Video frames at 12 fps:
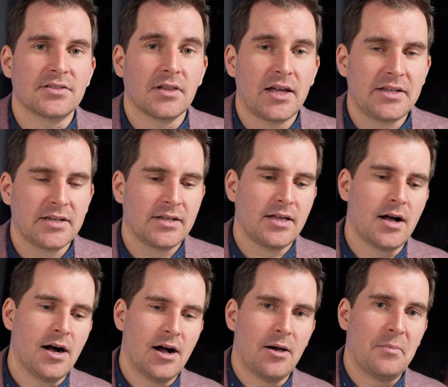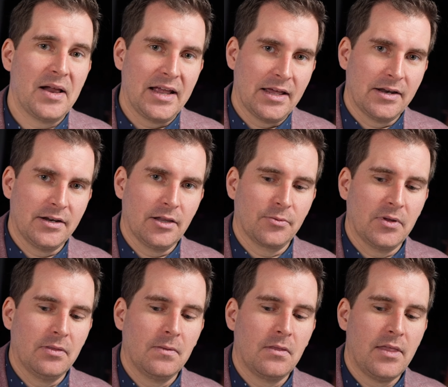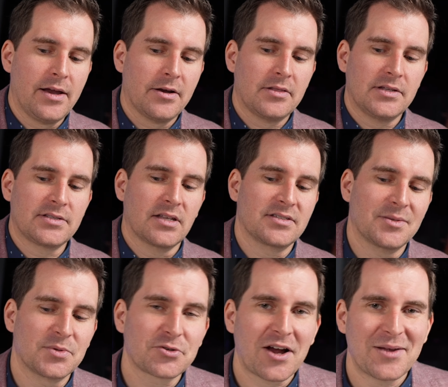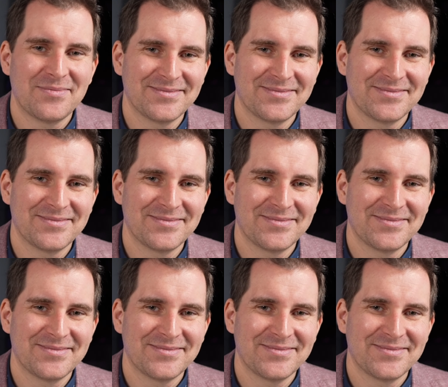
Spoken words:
like, and another one there that says subscribe.